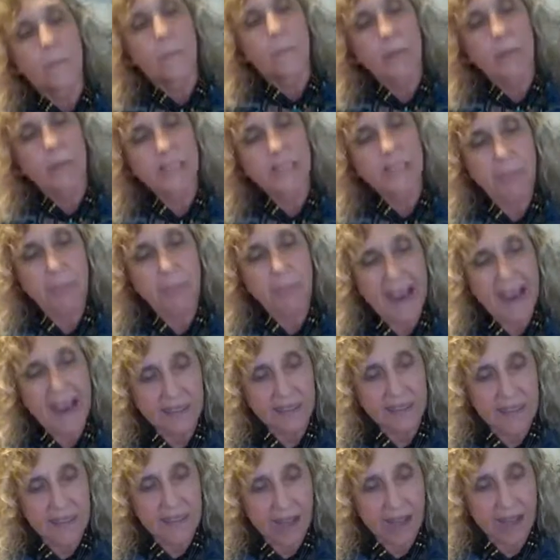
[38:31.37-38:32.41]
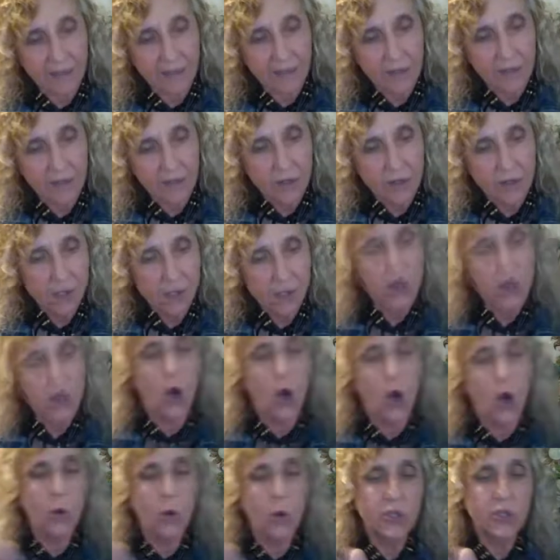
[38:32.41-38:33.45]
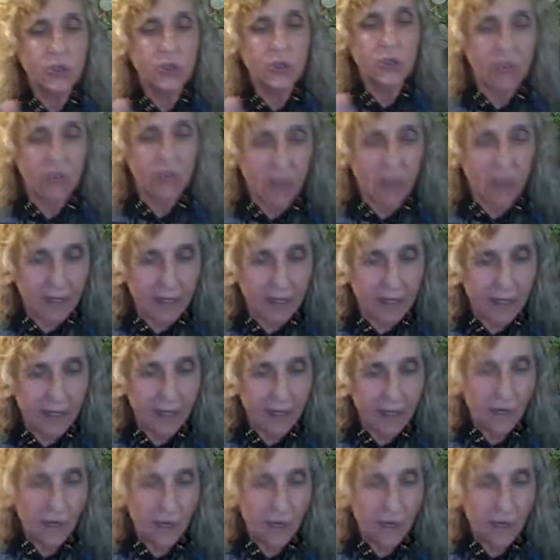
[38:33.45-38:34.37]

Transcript: it's passed on. You go and you study